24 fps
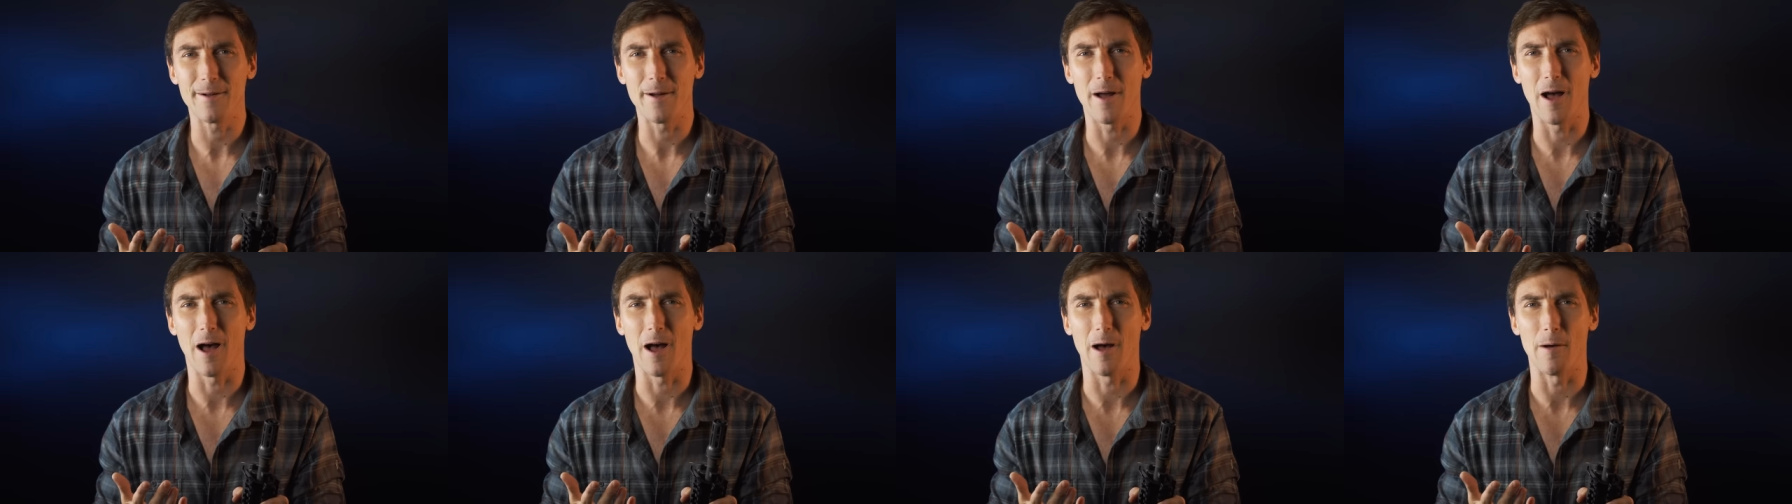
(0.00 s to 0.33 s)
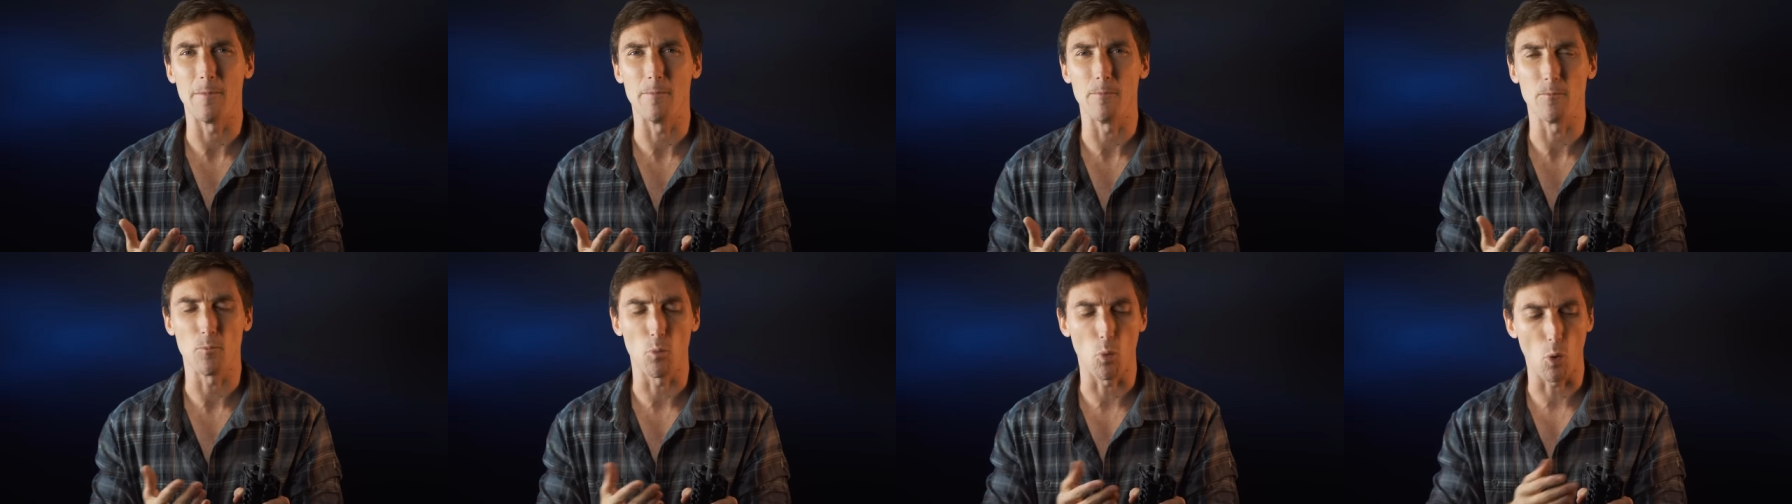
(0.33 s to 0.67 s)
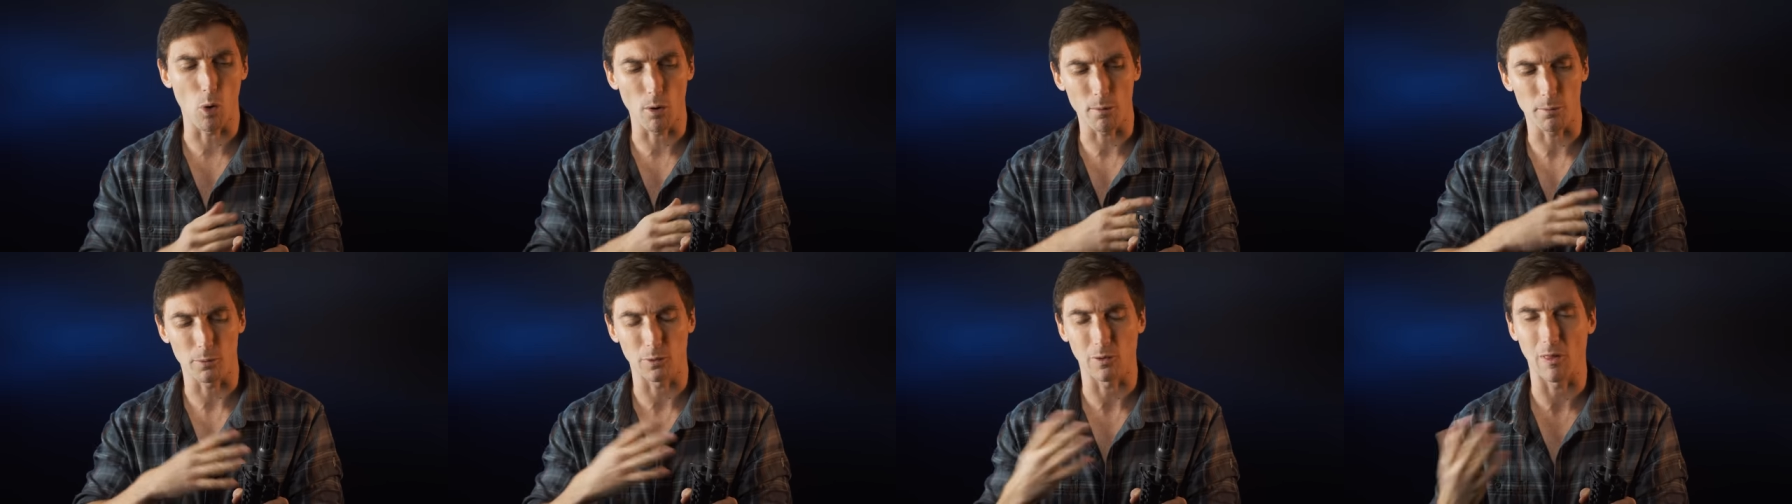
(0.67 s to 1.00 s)

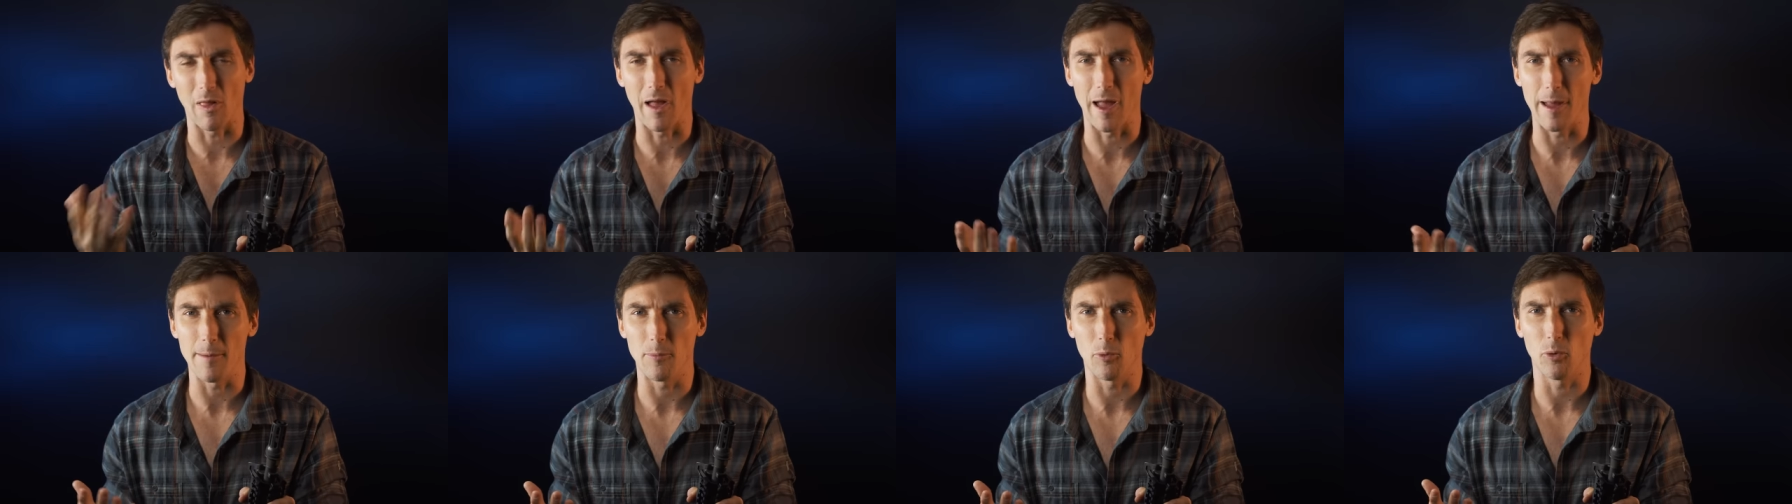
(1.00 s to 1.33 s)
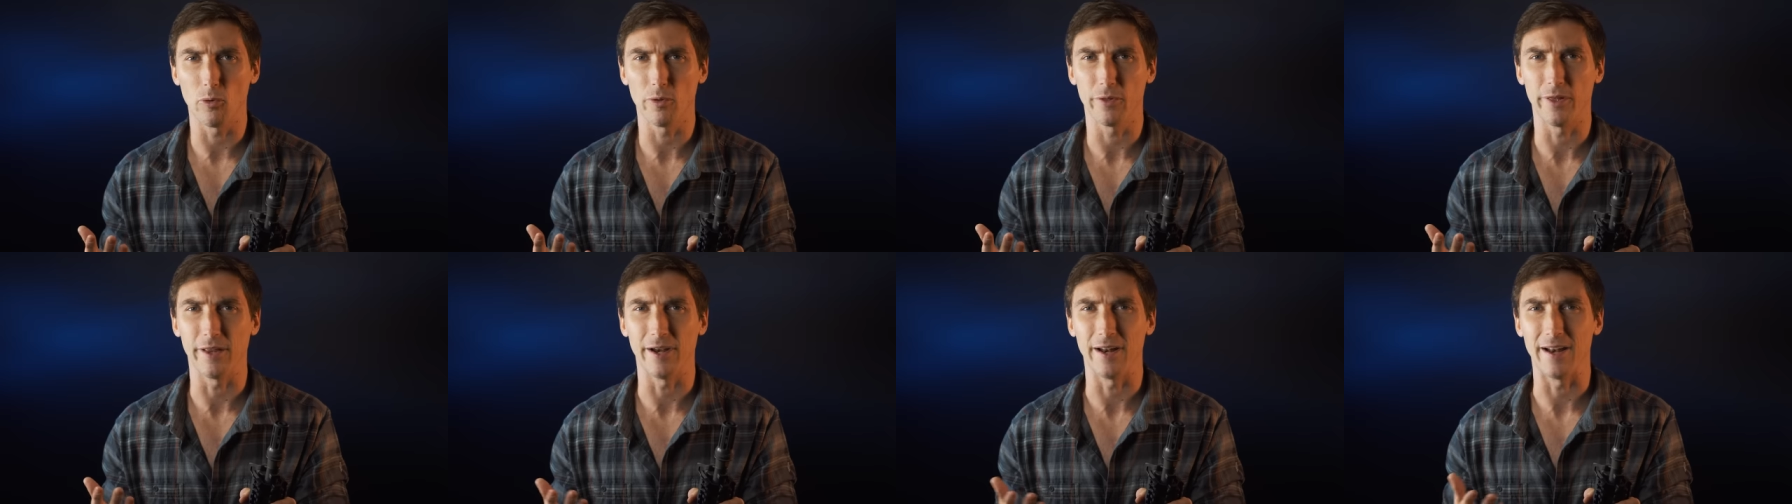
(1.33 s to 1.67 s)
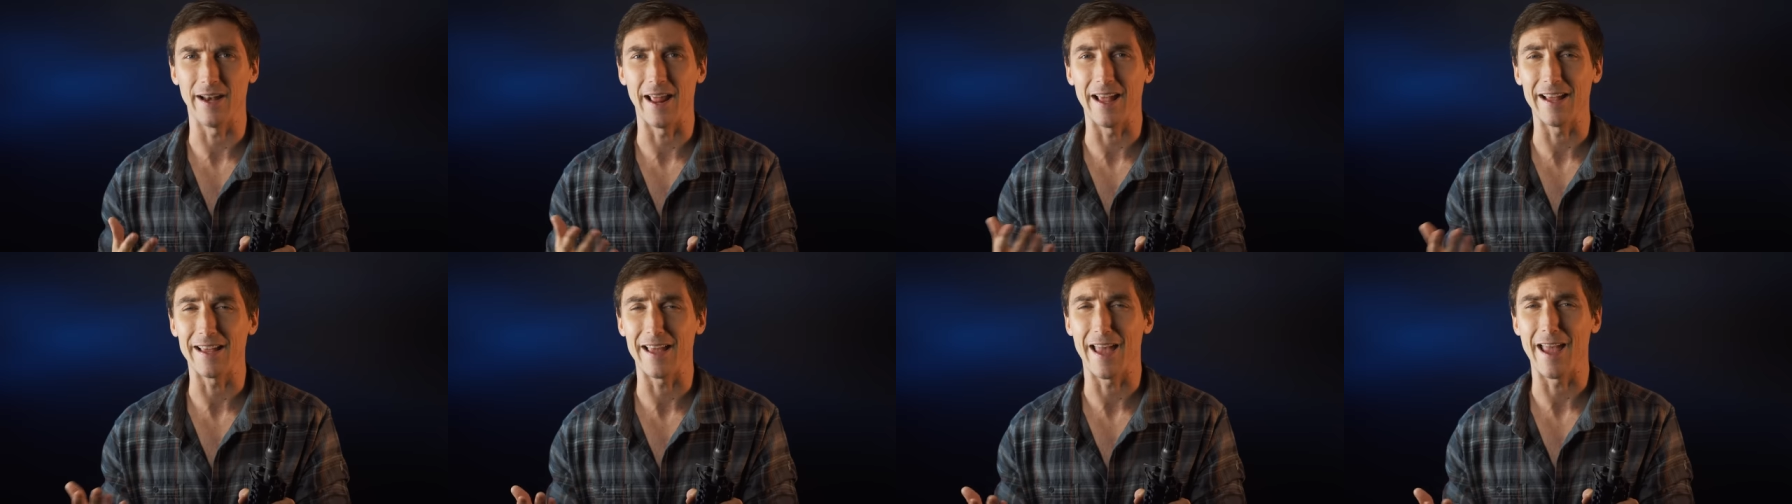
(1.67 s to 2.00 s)
more reliable than
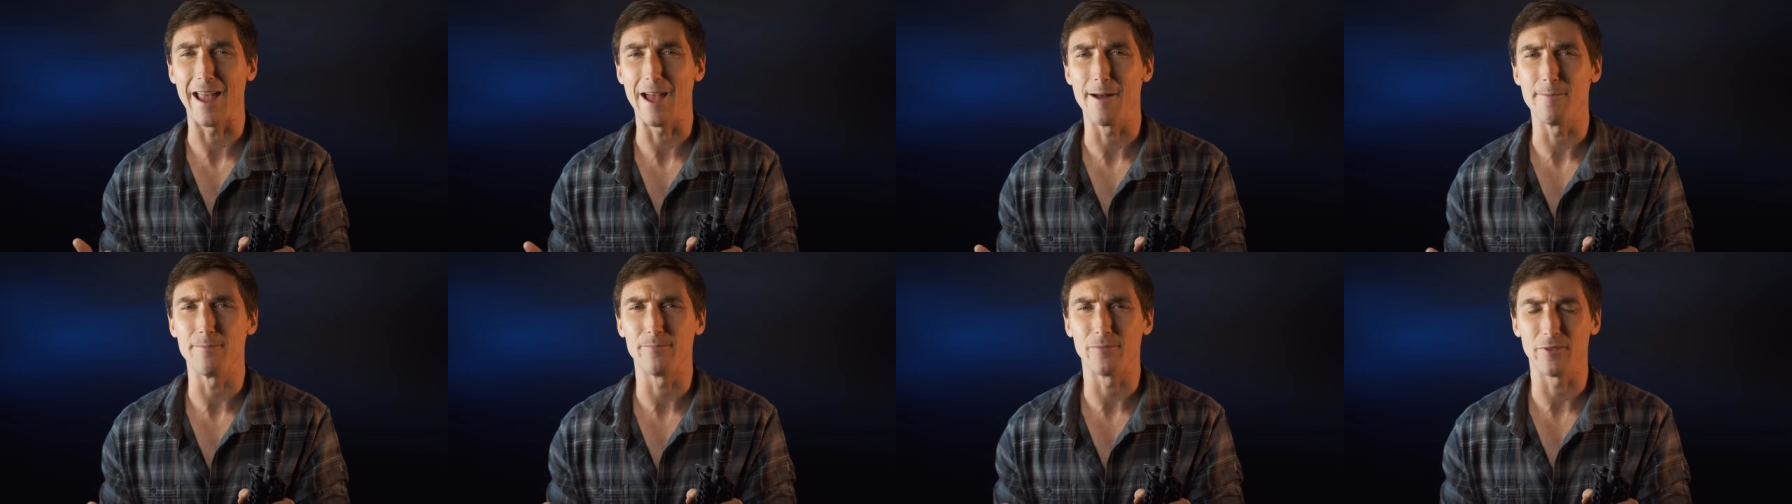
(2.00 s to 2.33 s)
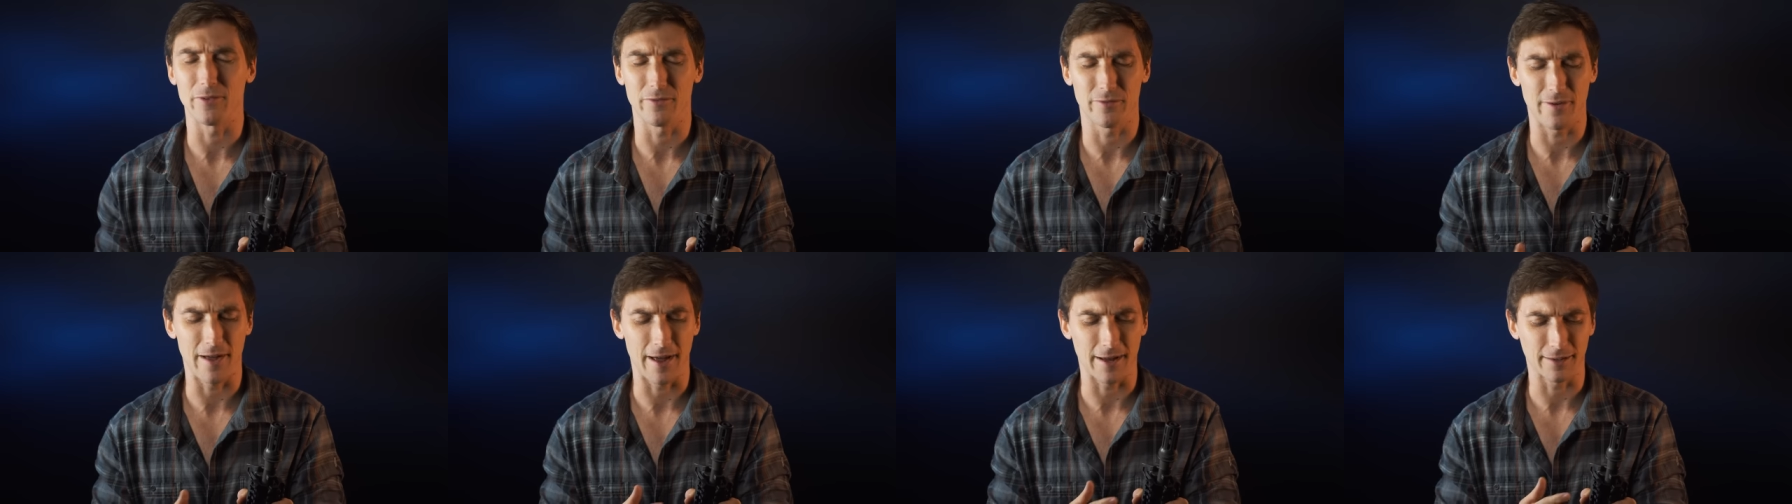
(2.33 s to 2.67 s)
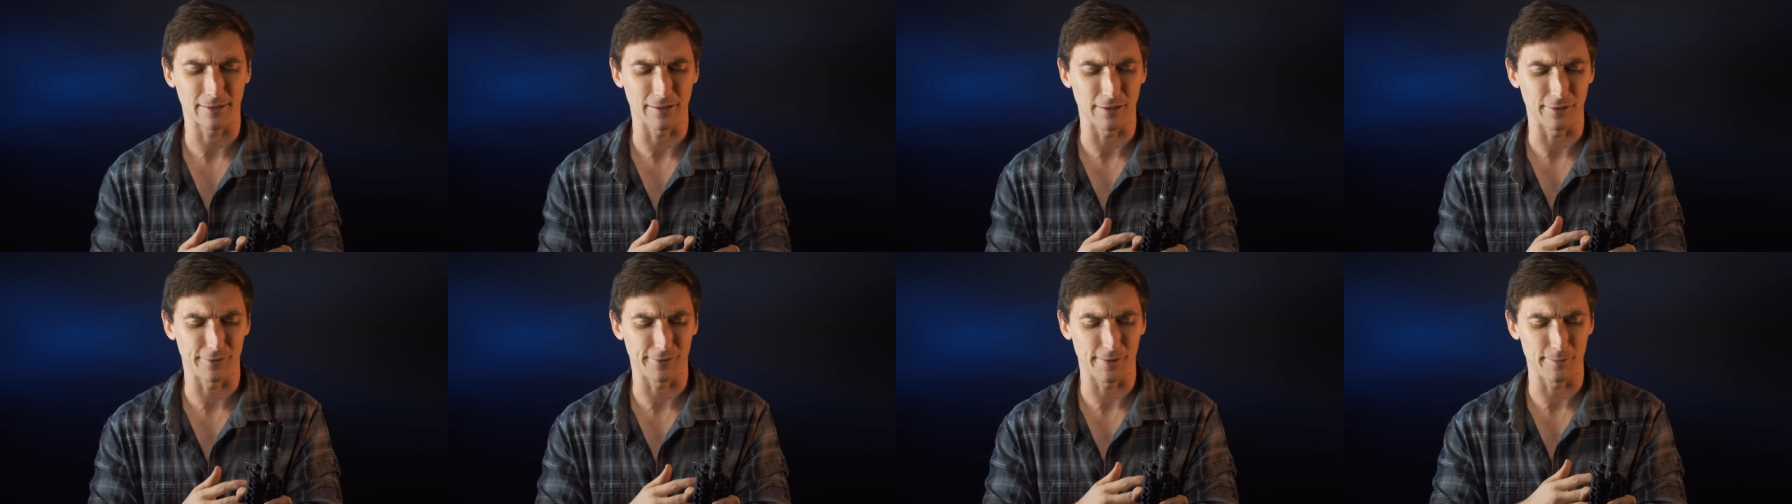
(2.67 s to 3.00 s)
an AKM. In
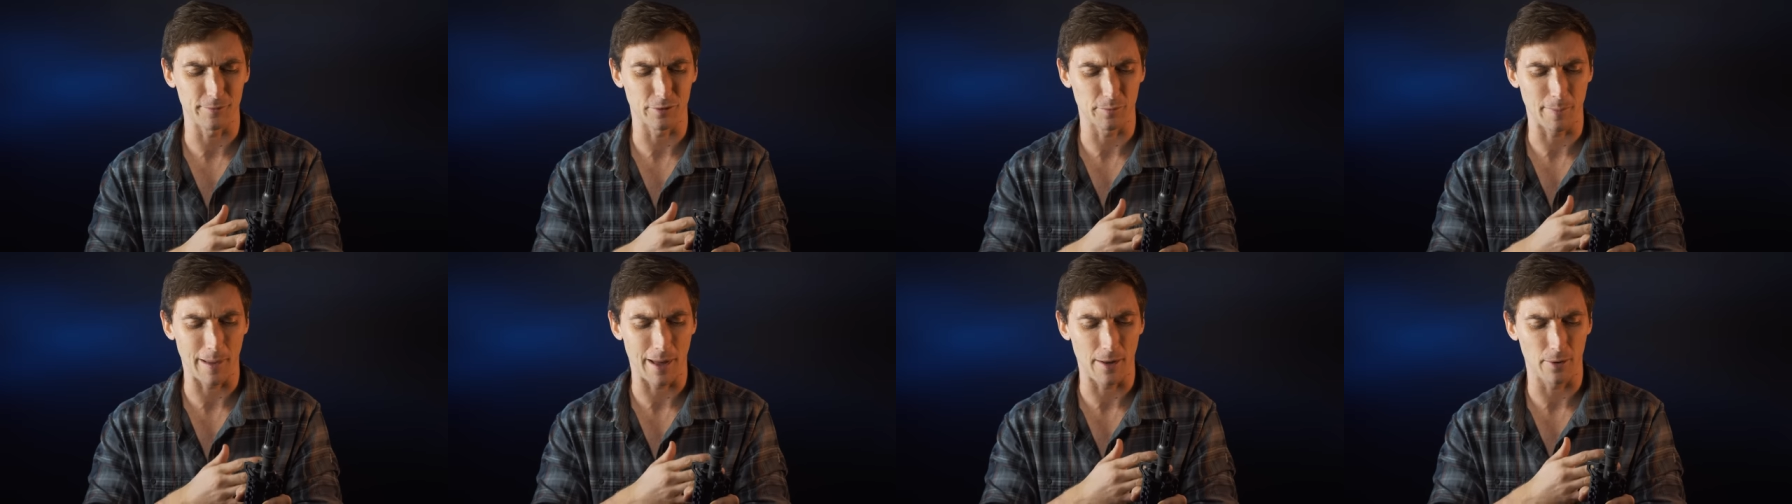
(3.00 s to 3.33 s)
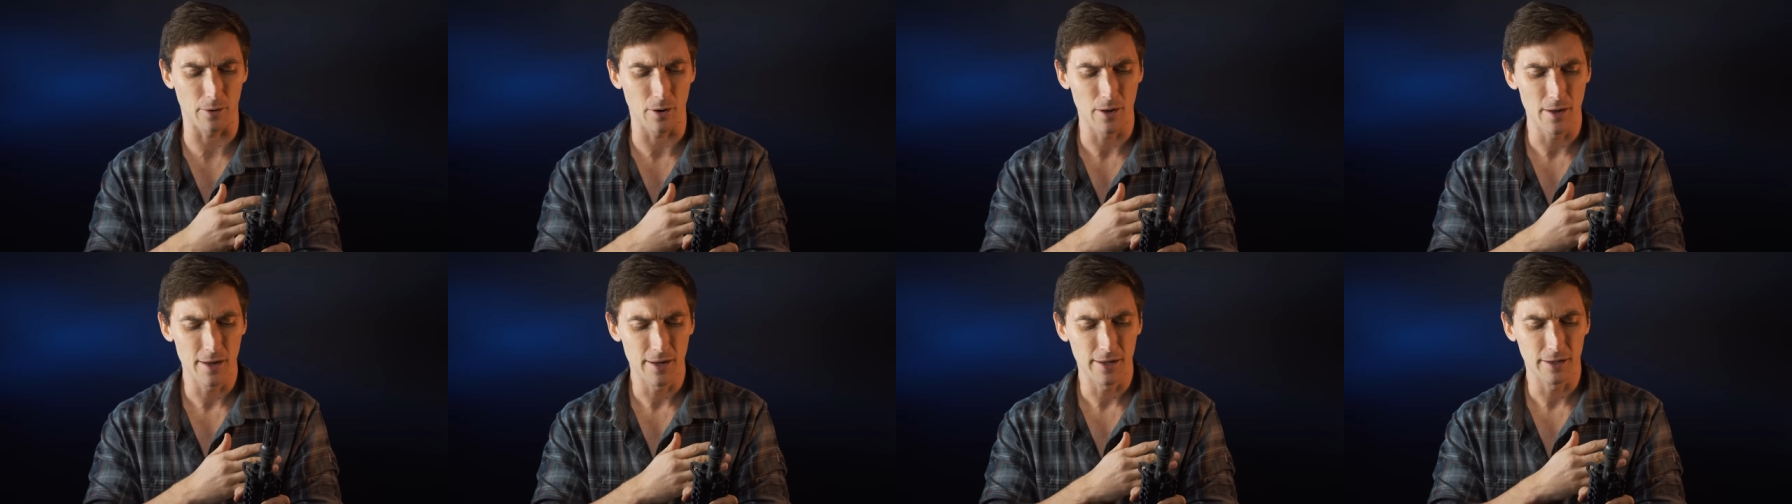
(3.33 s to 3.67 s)
fact, it seems to